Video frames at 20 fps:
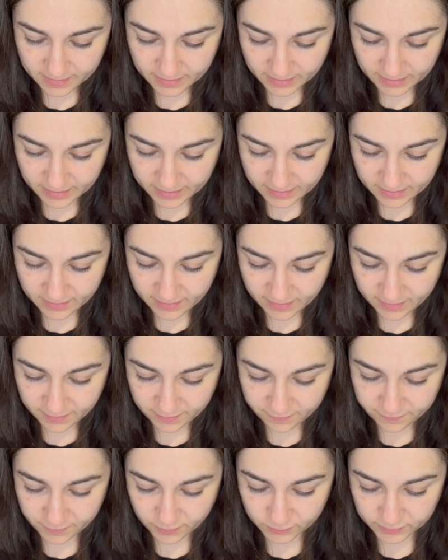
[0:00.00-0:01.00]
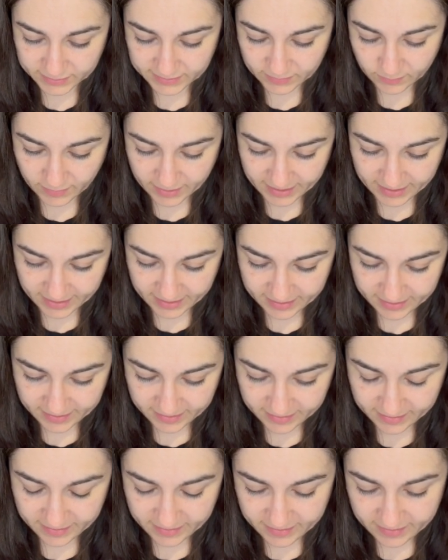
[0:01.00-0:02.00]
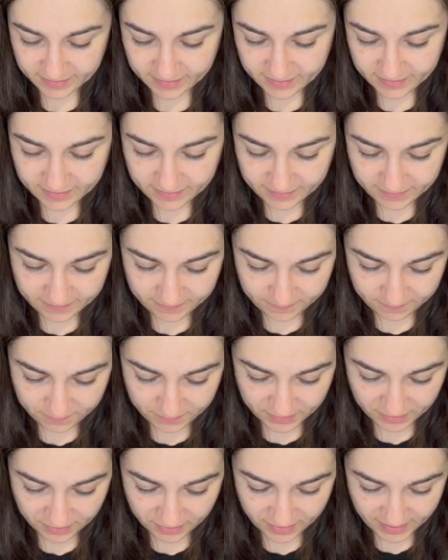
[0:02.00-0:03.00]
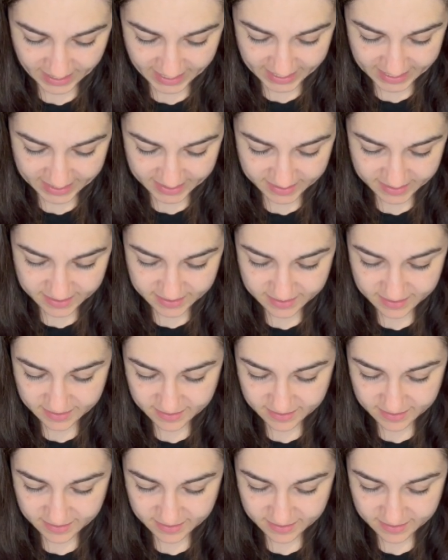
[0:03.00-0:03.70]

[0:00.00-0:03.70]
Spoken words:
another full square, but then